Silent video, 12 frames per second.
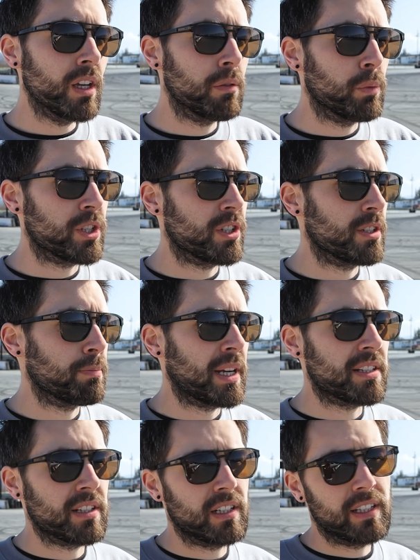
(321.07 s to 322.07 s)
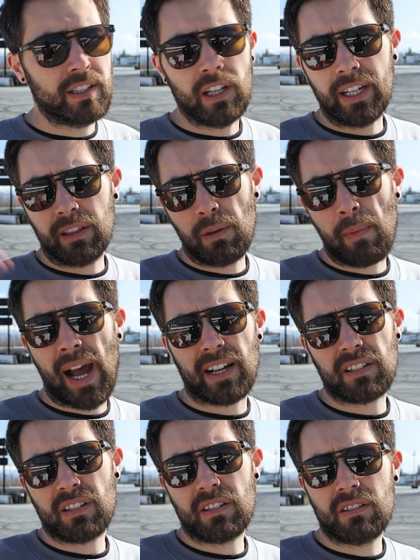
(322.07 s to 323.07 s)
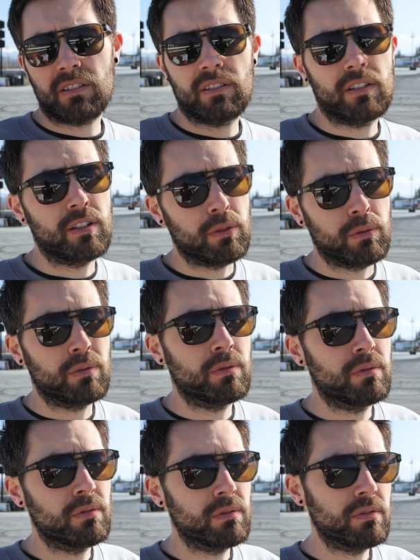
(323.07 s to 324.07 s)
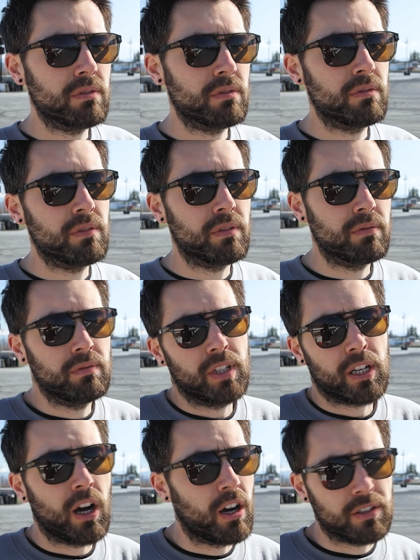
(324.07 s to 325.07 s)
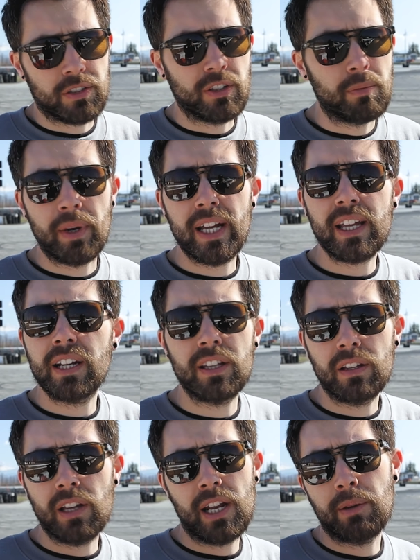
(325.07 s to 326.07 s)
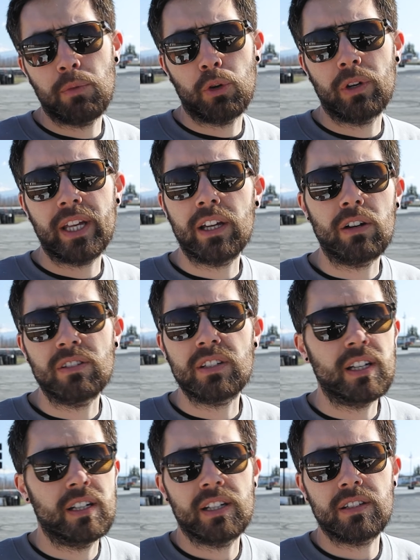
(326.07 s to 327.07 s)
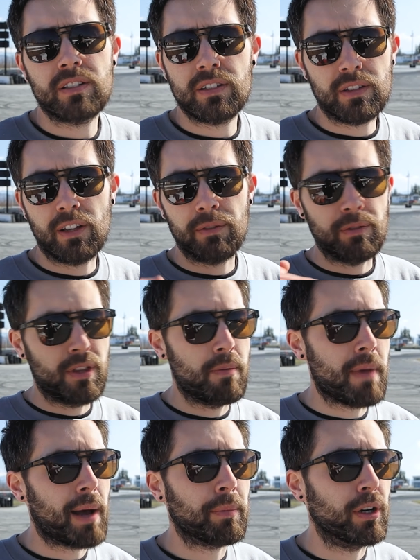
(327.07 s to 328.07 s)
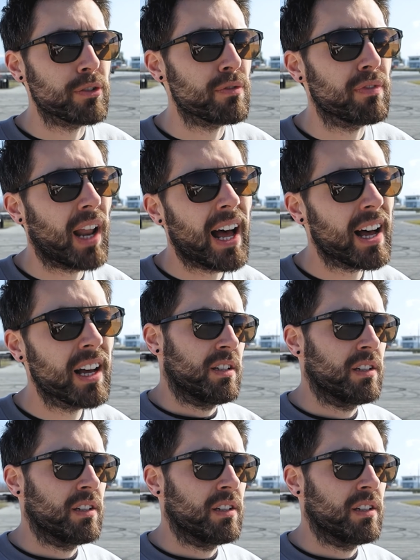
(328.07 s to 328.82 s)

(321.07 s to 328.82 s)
which is basically like the max that the car is going to make. Any more E content, it's the map goes flat.